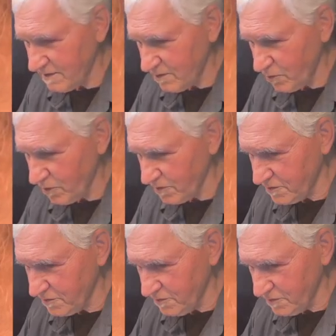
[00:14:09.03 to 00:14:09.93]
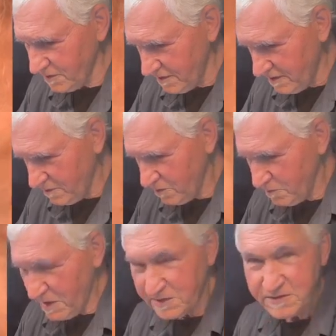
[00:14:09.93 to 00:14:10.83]
order to
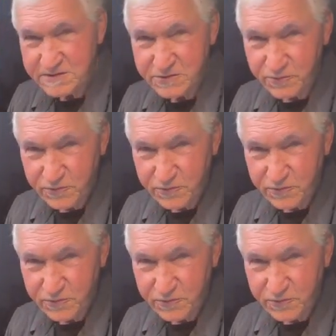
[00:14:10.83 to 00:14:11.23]
make this